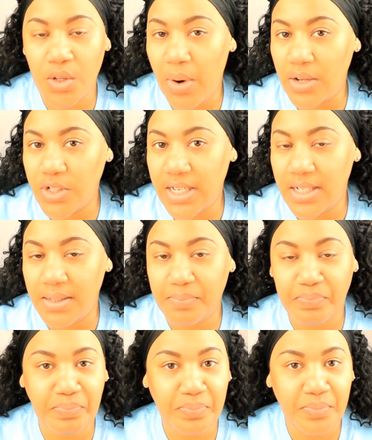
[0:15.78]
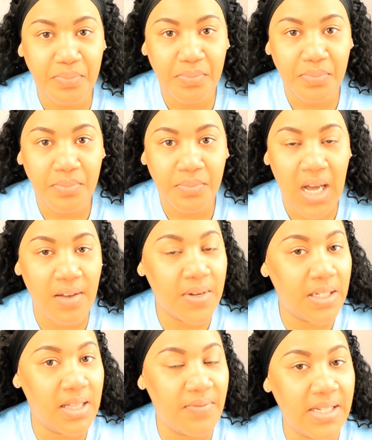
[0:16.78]
Okay, Canvas dolls,
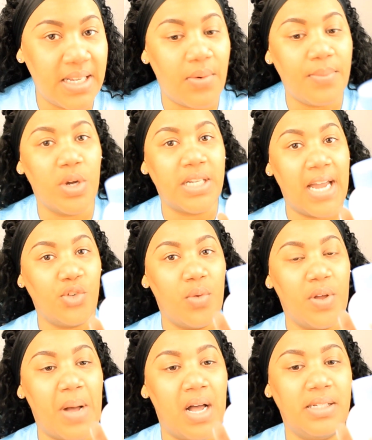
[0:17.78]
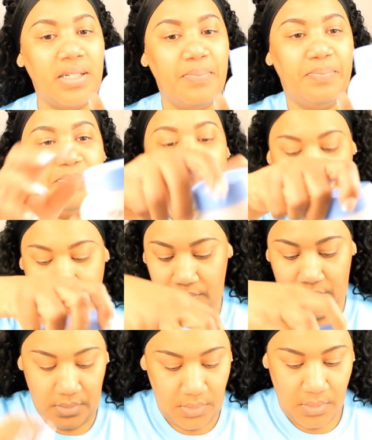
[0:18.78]
so I've prepped my eyebrows off
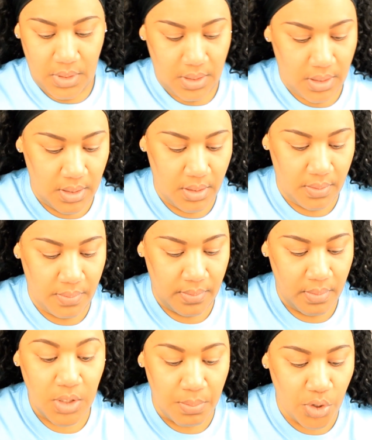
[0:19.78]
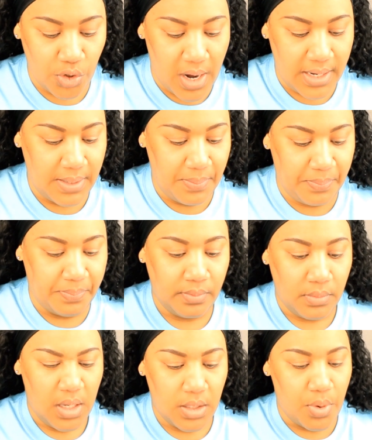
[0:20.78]
camera with the
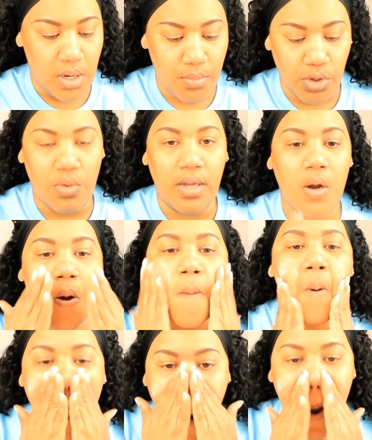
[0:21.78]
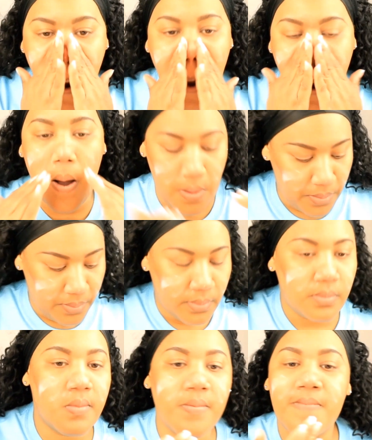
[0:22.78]
Maybelline Eyestudio
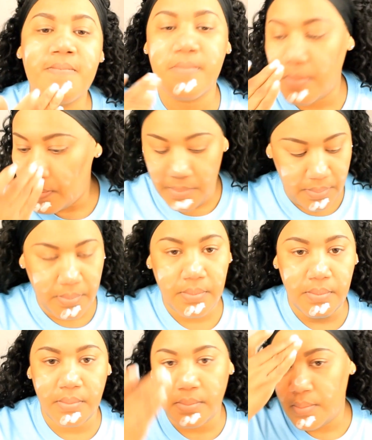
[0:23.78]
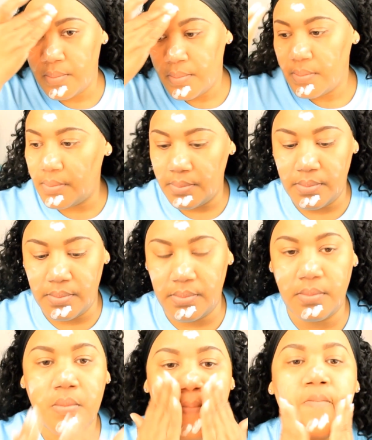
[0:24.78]
in the color Brown
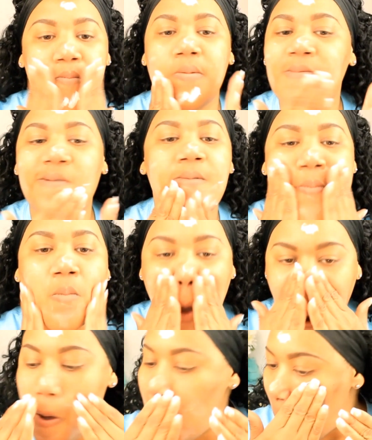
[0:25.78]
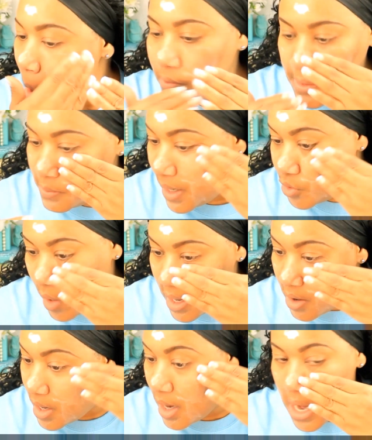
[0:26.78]
Brun, and now I am going in
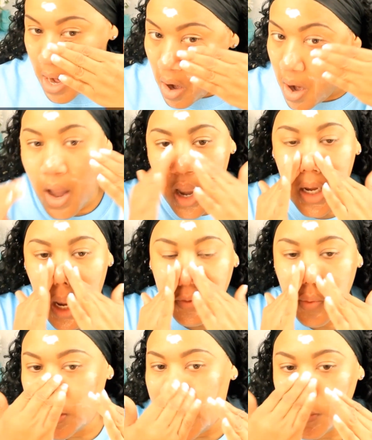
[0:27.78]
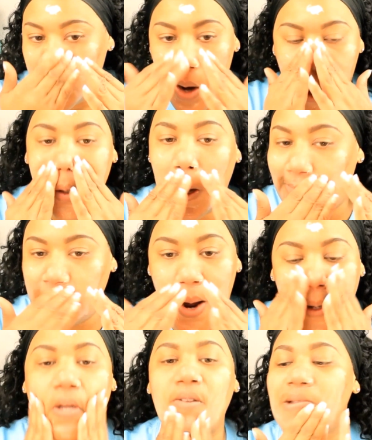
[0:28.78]
with my Pond's Dry
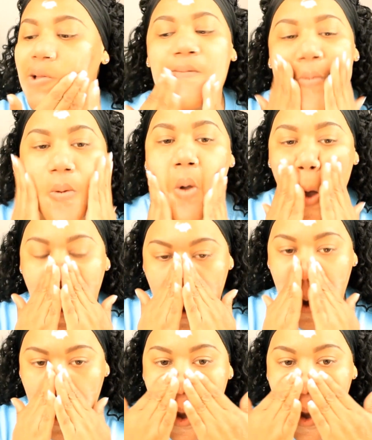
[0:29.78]
Skin Cream